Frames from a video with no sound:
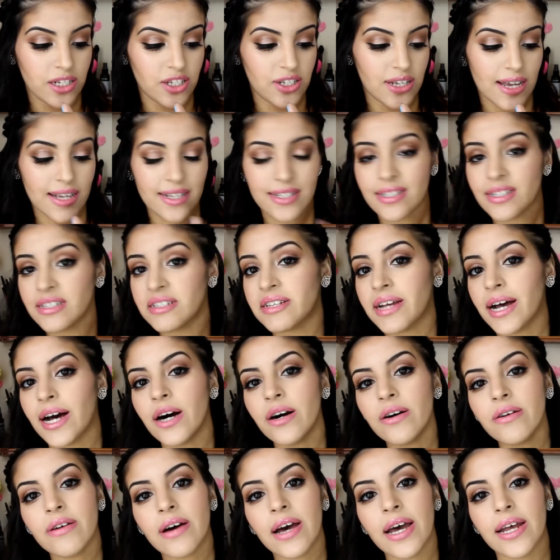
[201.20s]
test this
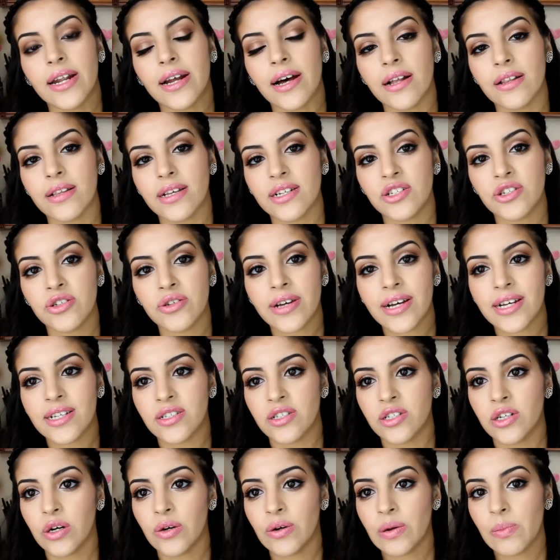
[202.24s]
out, and I'll let you
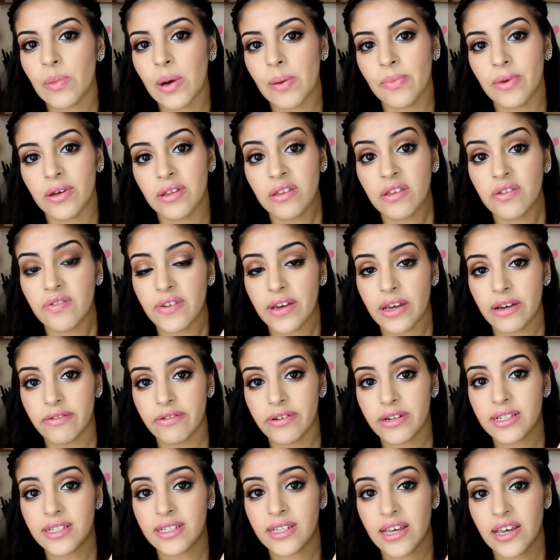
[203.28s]
guys know in my monthly
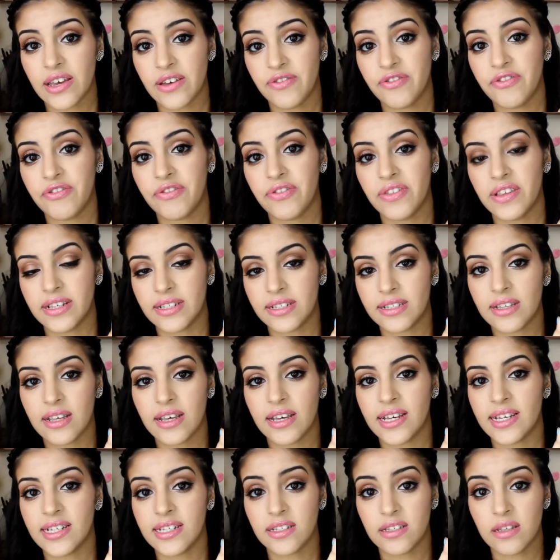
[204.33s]
favorites if this
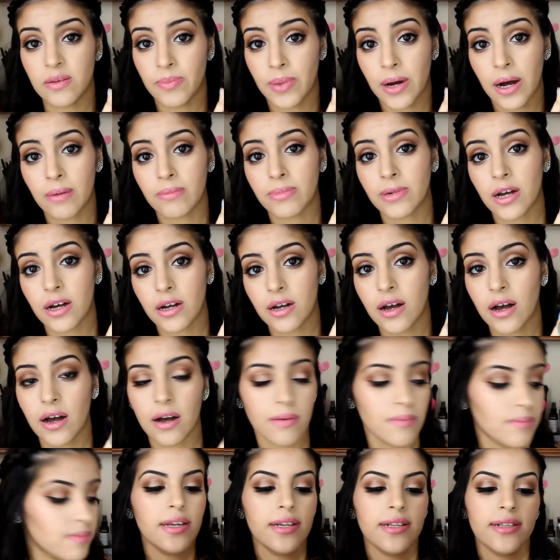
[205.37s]
thing is the
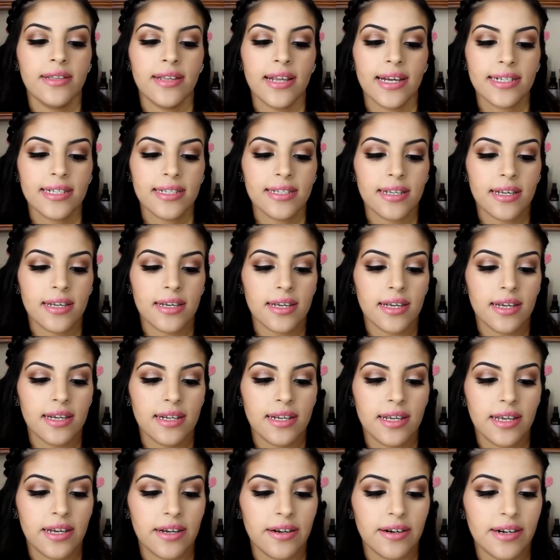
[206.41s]
bomb.com. Next thing
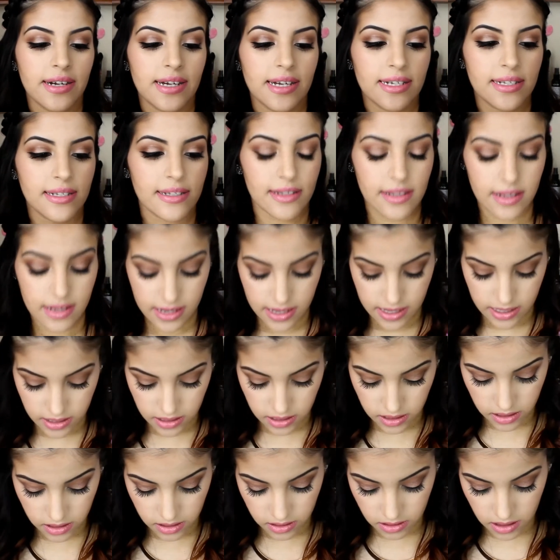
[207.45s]
in here is
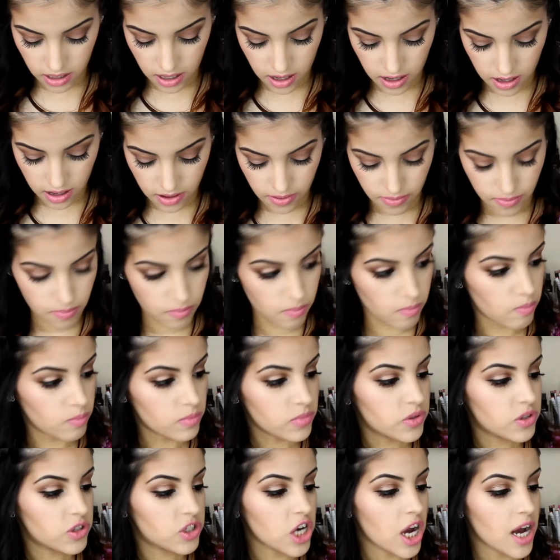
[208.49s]
this
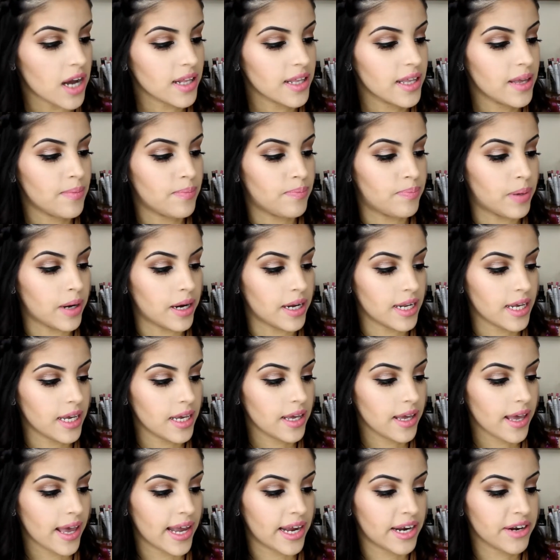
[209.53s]
chocolate
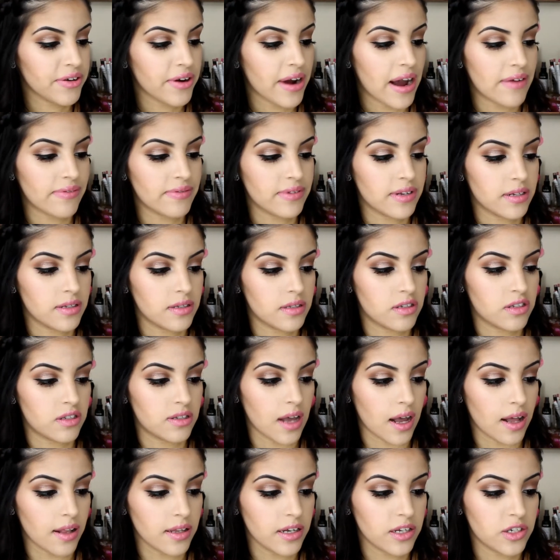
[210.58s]
bunny handcrafted
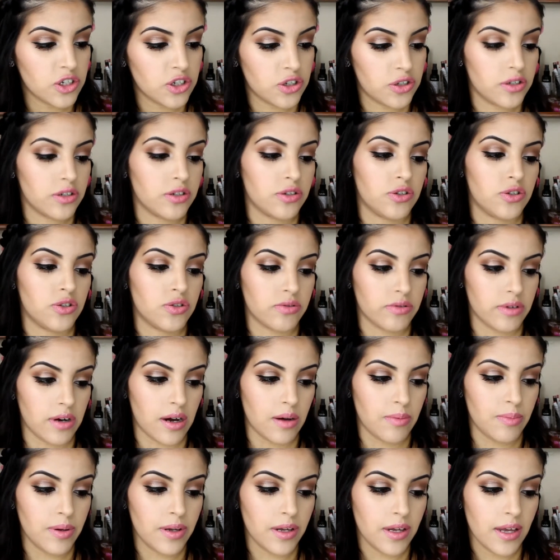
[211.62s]
solid sugar
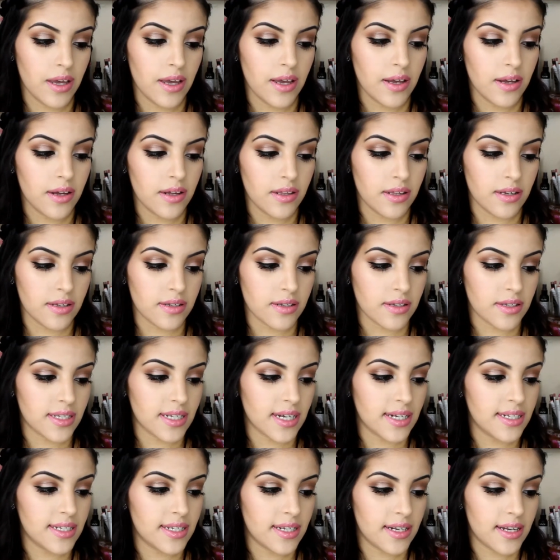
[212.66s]
scrub. This is
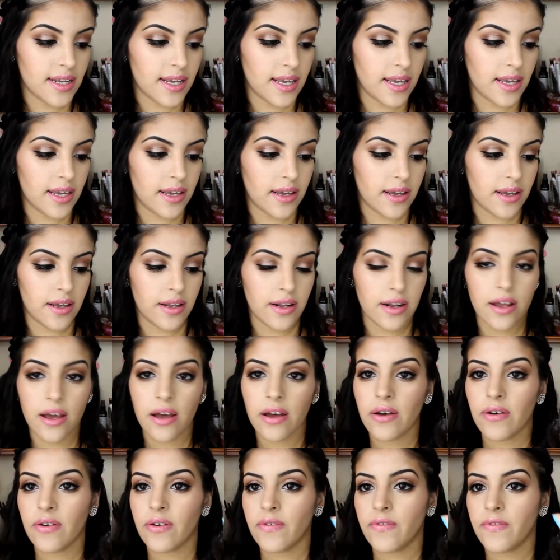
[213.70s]
scented in
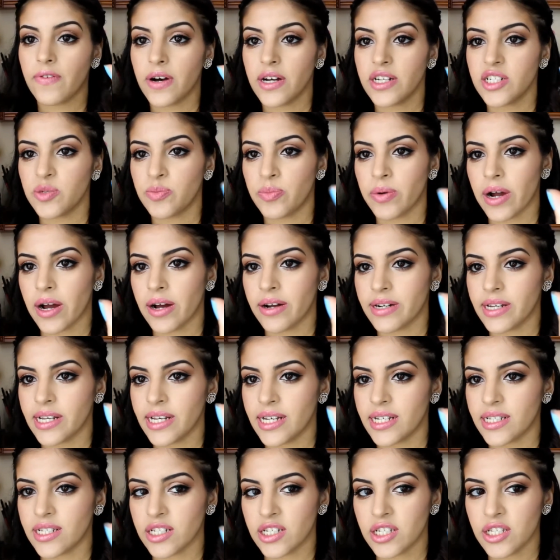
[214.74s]
fudge
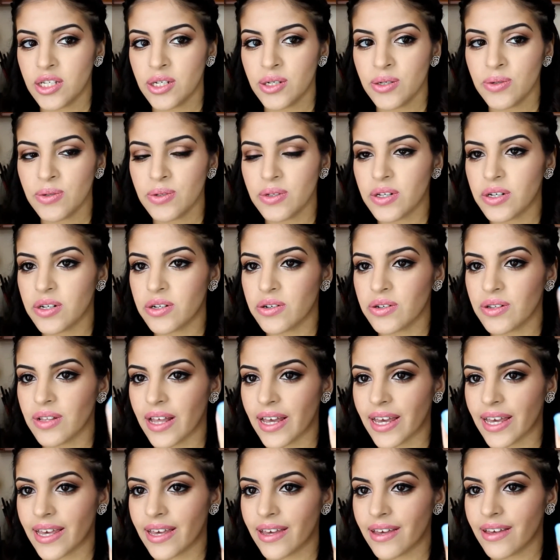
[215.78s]
brownie. It's a cute little,
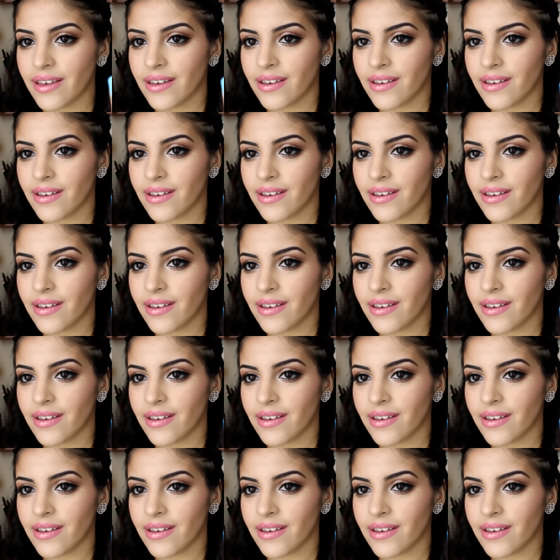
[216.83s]
like,